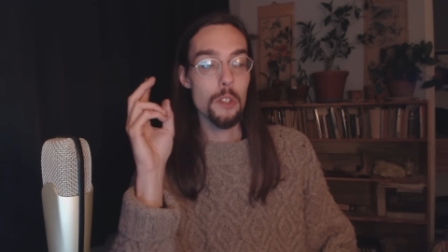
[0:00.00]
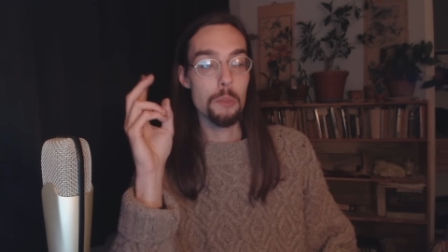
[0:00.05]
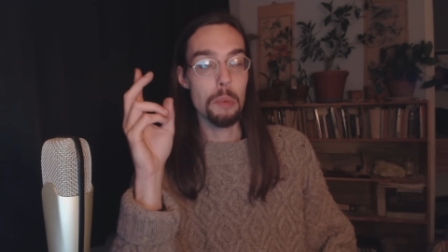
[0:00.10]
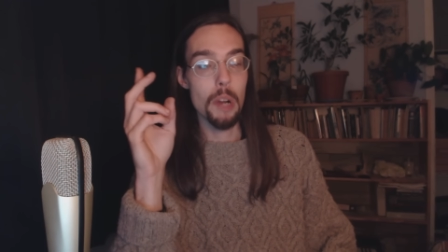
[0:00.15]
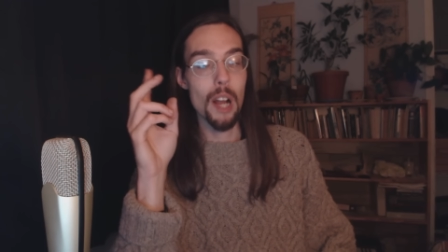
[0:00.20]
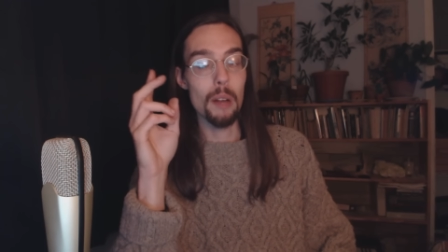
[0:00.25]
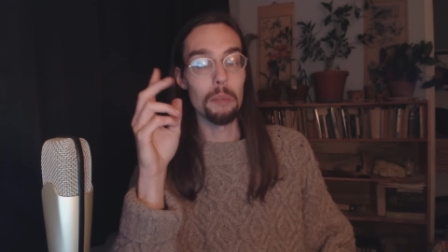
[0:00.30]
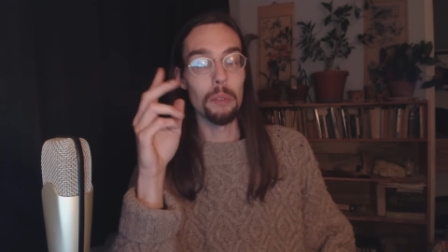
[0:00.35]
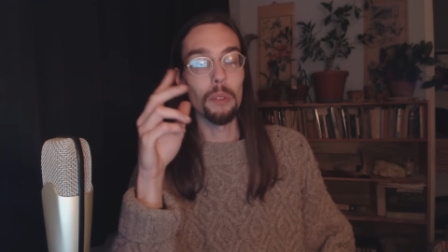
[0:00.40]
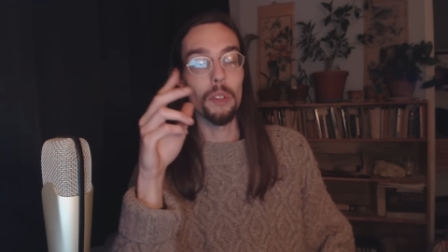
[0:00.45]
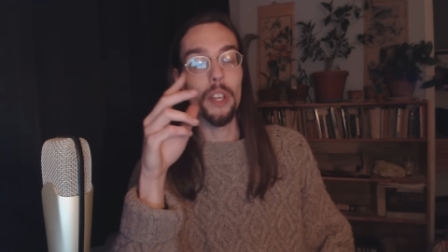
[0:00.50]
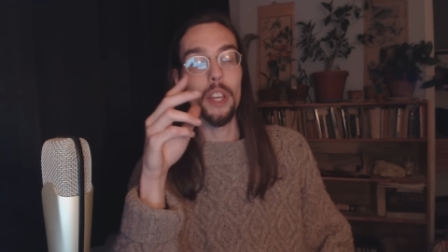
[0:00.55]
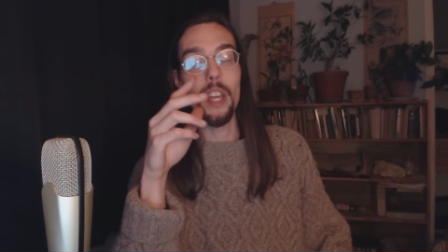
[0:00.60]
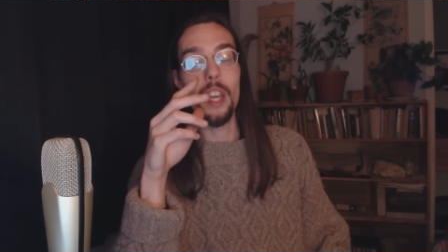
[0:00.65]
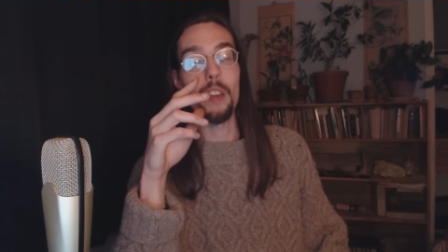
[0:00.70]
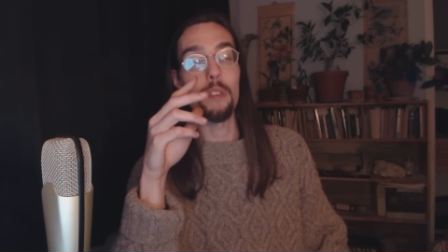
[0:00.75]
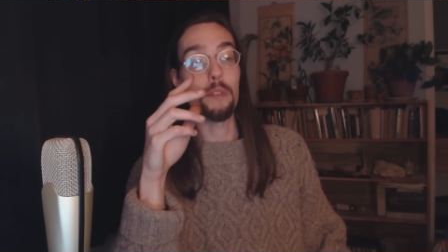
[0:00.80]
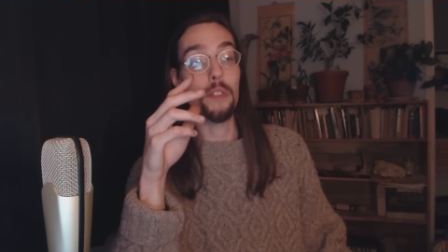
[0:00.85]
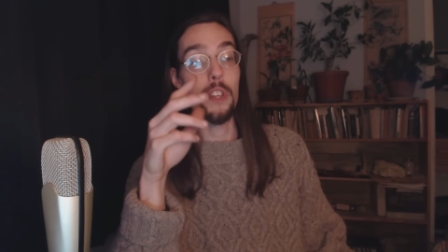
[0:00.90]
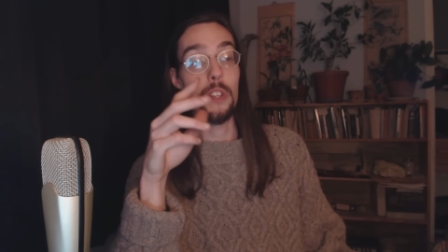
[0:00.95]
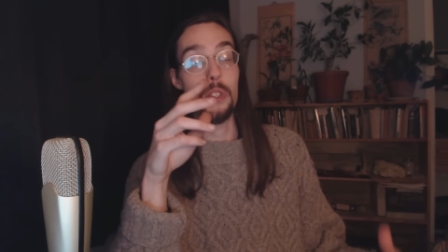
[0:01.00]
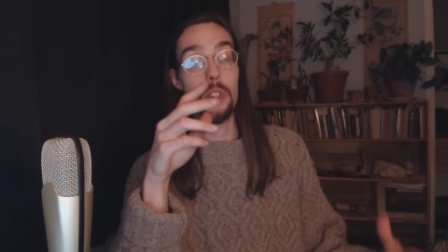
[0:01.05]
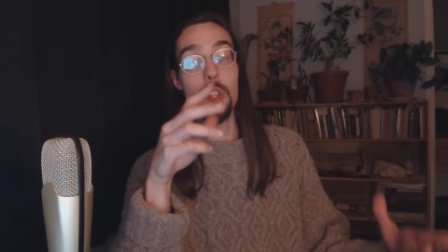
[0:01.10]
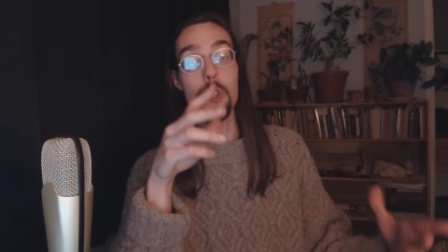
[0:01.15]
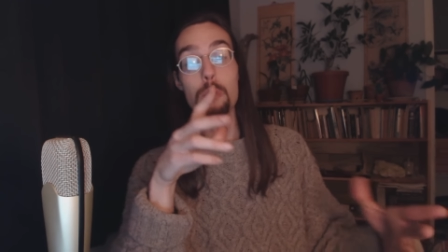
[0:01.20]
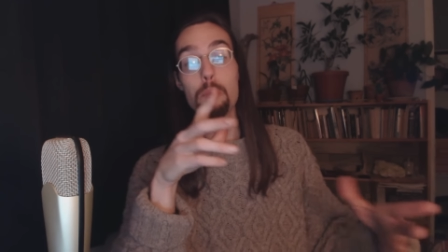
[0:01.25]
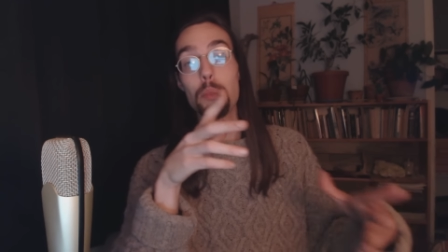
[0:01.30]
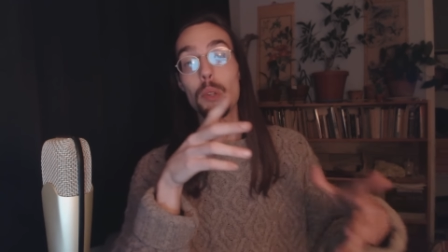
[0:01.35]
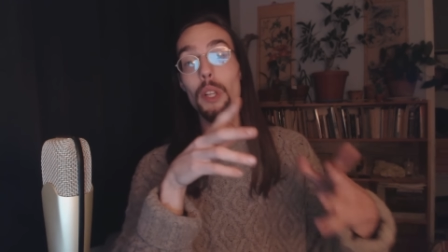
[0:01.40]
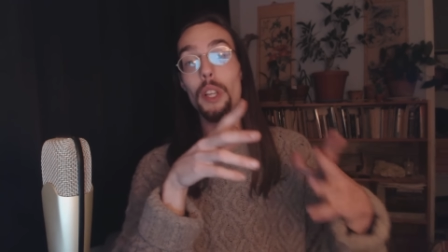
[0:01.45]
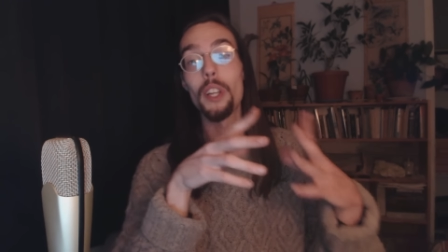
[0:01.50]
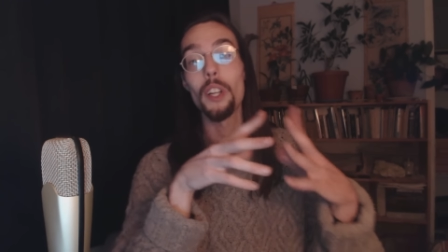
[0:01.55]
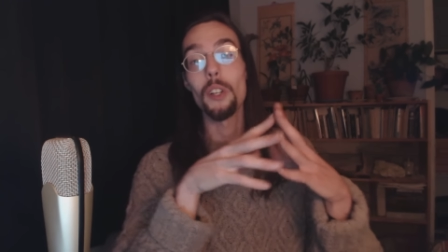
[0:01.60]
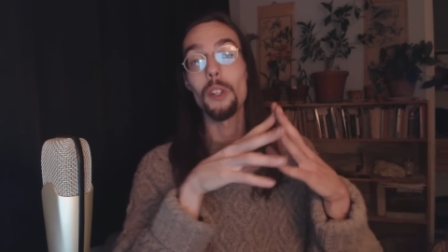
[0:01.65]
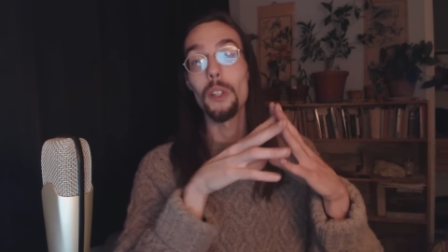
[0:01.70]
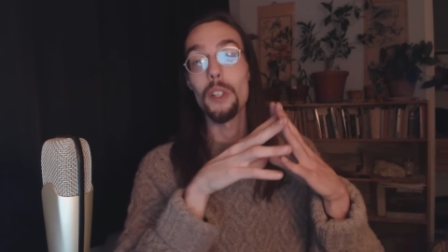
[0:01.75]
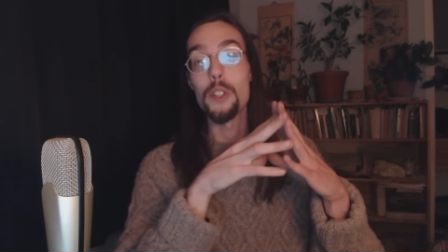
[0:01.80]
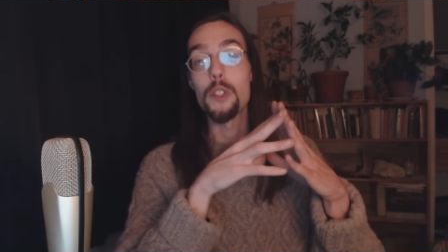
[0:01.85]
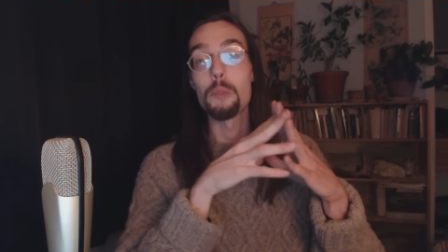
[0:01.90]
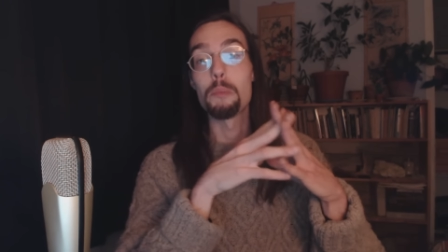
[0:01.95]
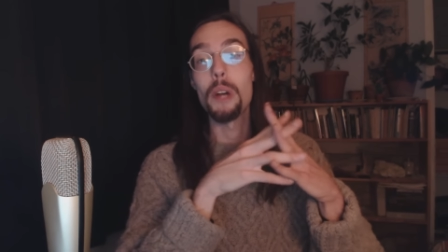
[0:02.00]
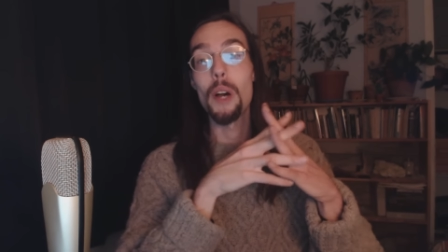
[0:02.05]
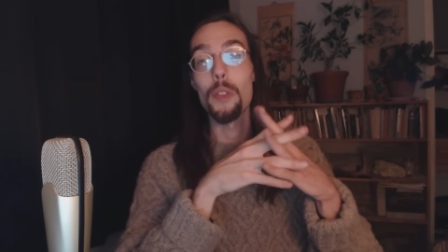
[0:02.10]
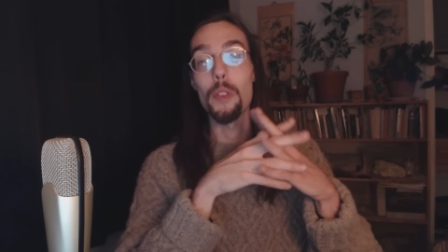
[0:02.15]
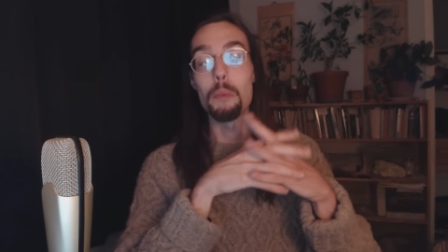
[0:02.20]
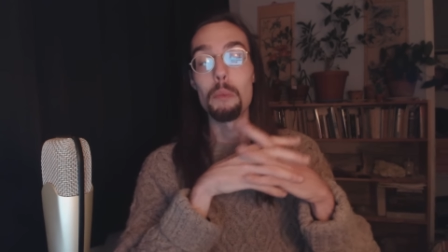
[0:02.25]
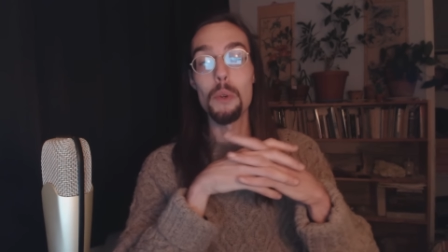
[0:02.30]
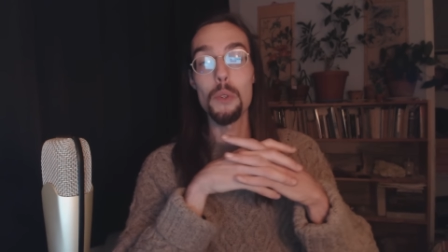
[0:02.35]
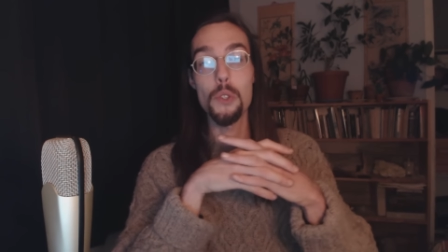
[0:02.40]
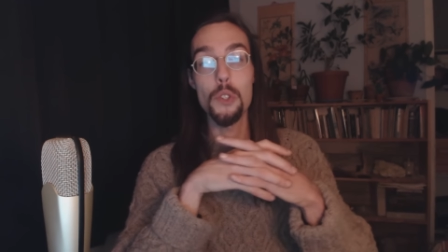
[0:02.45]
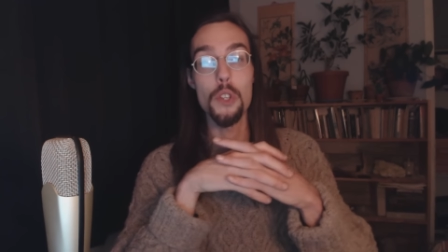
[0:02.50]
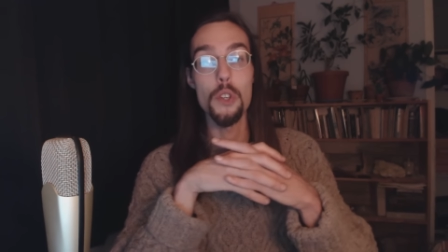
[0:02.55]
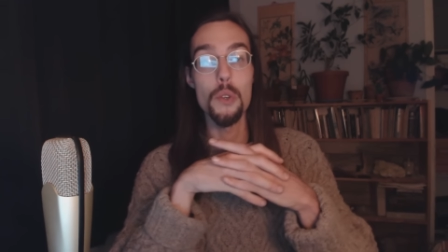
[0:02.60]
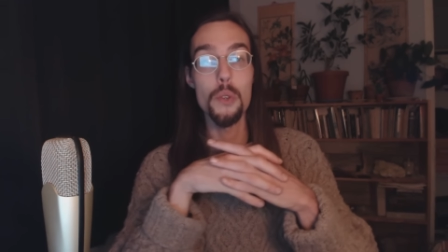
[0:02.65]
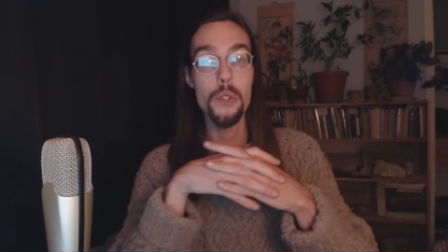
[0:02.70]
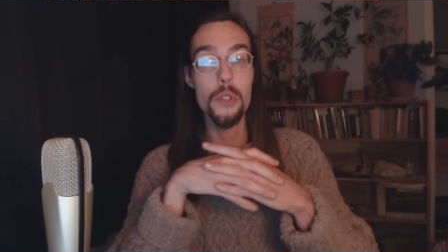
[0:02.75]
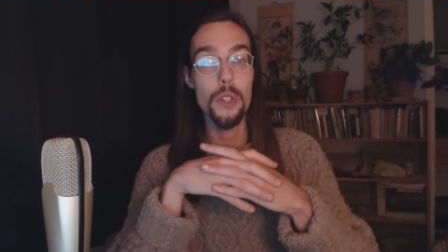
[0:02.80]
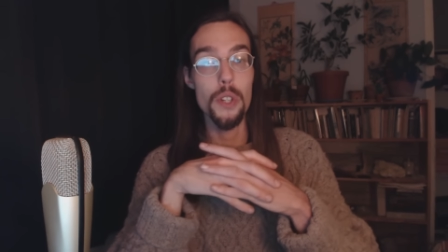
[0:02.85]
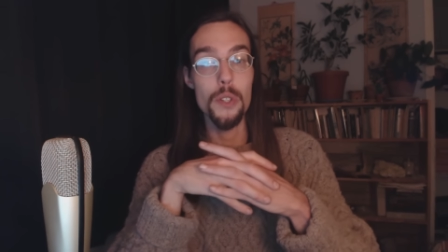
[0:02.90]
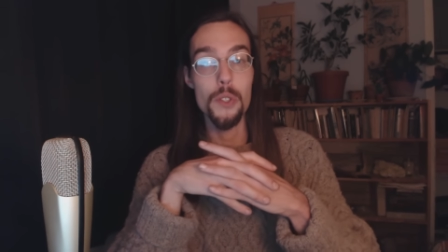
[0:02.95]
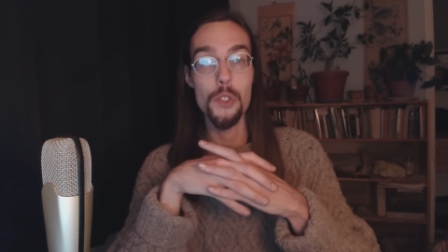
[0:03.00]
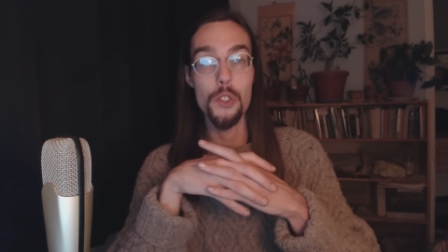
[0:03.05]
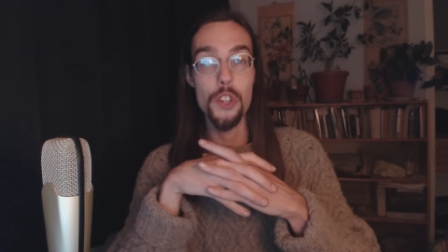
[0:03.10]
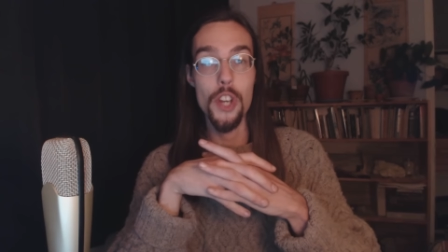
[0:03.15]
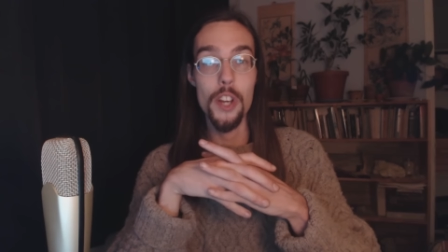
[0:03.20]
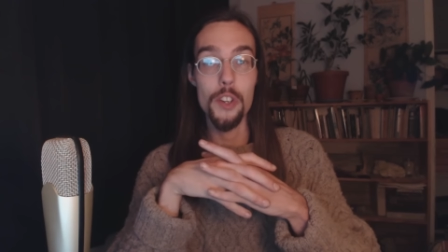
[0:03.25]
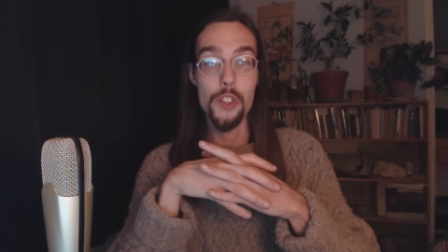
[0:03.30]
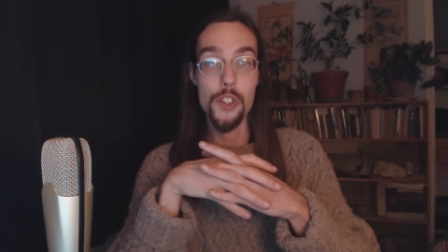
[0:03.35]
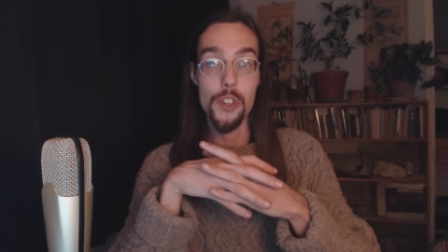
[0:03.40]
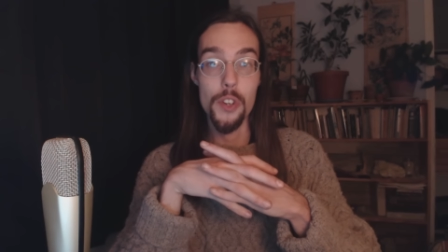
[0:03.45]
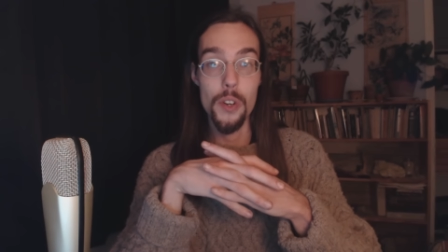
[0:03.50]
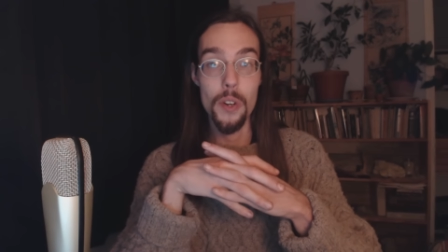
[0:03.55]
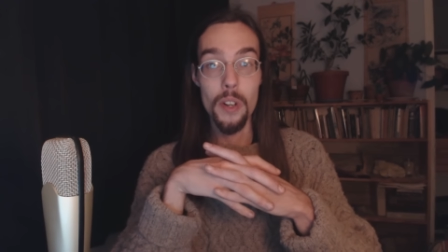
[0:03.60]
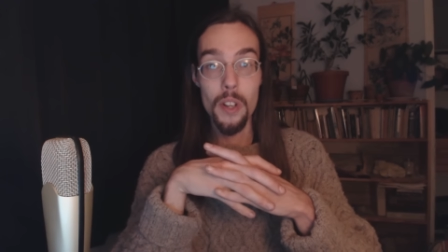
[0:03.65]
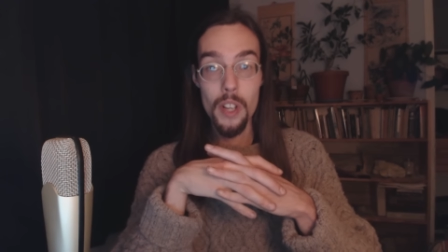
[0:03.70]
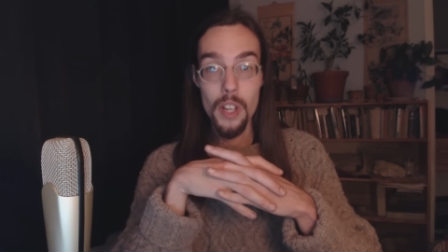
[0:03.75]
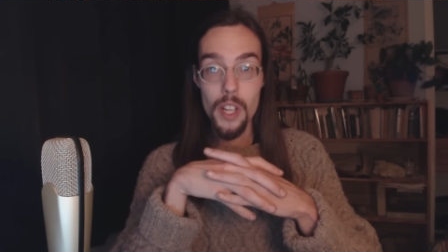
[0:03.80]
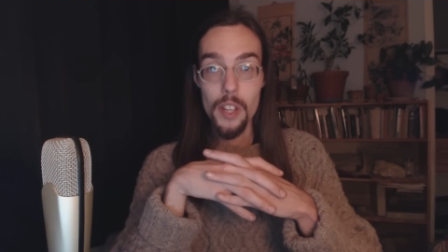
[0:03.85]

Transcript: it's probably, if this is political, it's about the most useless gesture